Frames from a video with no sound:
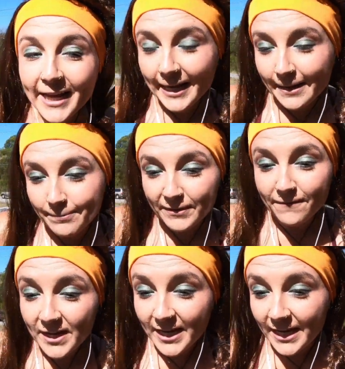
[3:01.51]
can't be
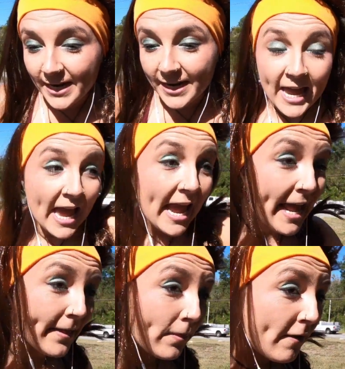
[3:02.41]
vegan
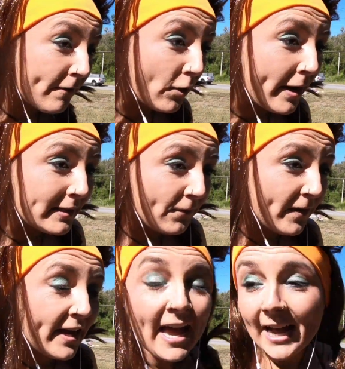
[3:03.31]
and love
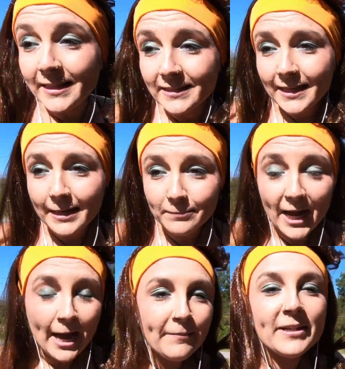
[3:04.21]
CrossFit at the same
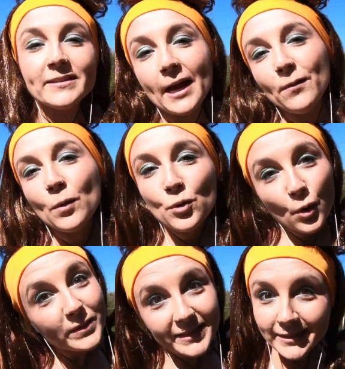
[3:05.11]
time because I won't know
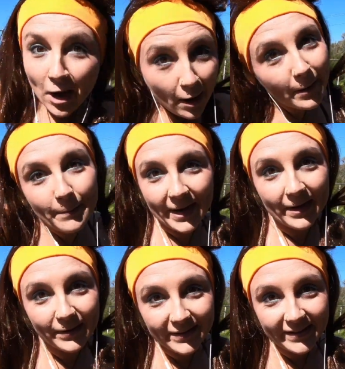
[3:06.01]
what to talk about.